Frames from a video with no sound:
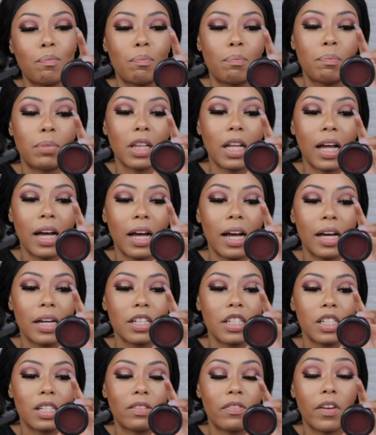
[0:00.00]

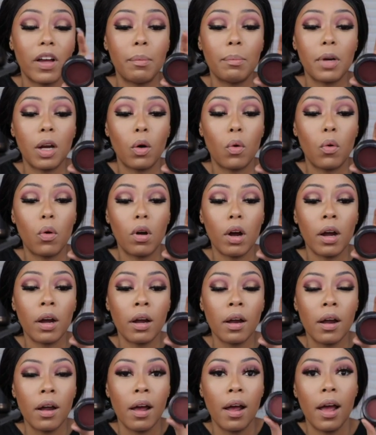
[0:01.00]
blush Film Noir,
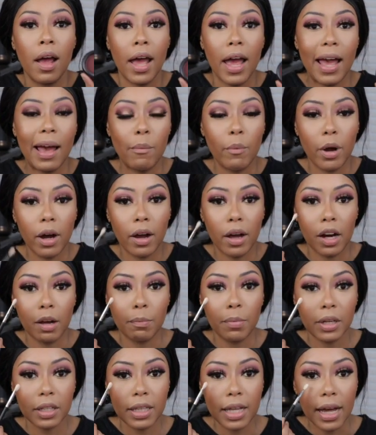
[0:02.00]
and we're gonna
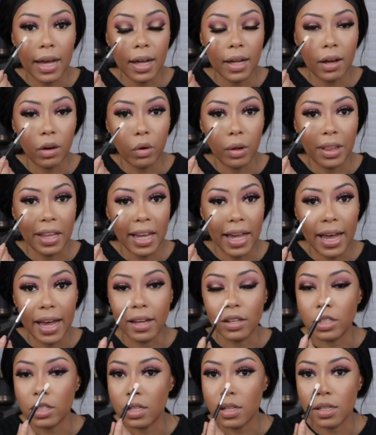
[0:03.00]
put that on the
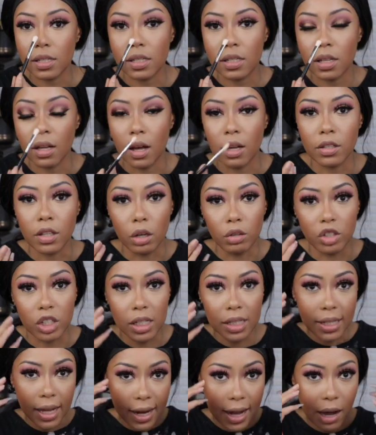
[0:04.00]
edges, so
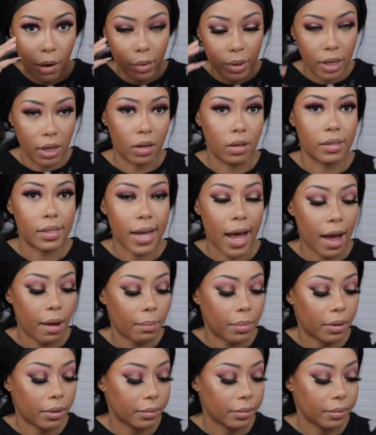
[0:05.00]
just like how we did on top.